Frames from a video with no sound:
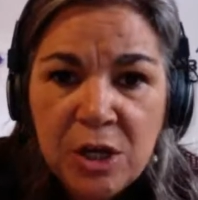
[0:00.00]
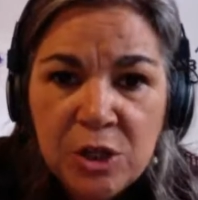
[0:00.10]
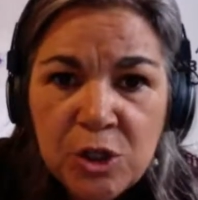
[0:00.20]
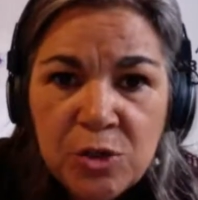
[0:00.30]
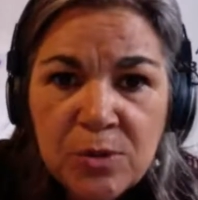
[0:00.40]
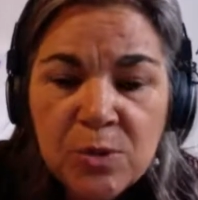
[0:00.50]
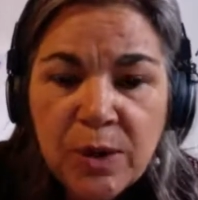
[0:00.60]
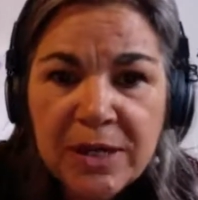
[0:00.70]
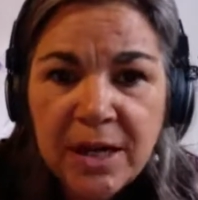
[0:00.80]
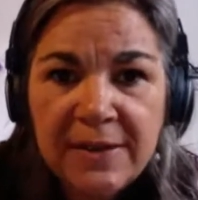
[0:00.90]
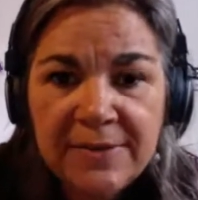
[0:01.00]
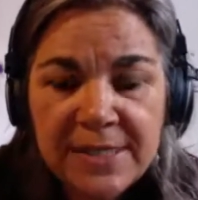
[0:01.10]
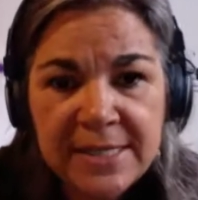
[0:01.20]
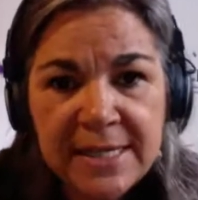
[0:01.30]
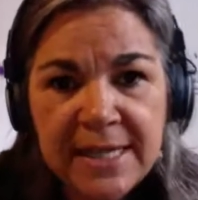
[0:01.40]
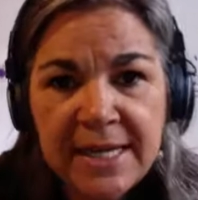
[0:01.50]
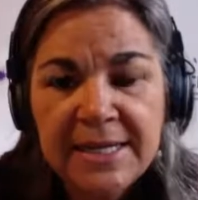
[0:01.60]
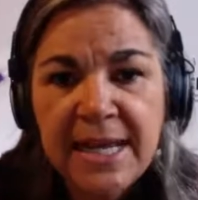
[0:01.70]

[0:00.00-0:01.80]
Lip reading: choose what kind of syndicated